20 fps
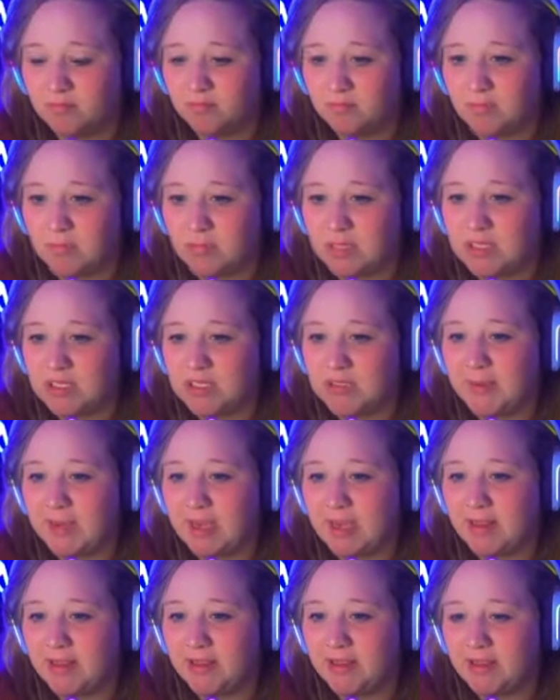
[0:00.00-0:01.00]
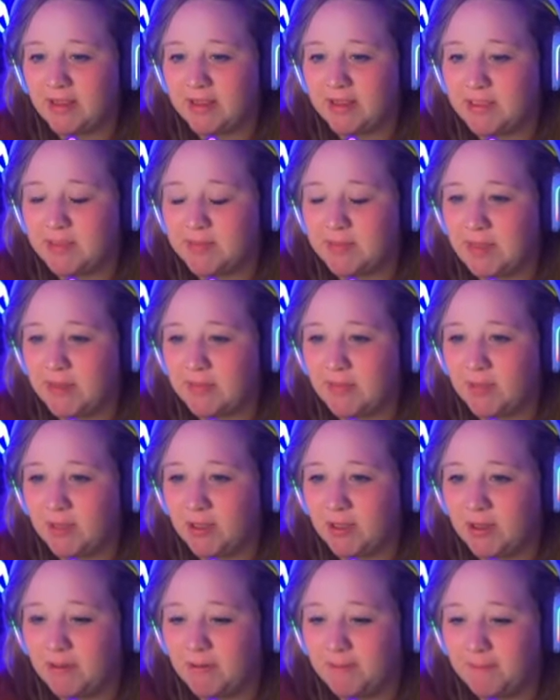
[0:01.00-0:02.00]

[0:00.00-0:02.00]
Please buy things, people.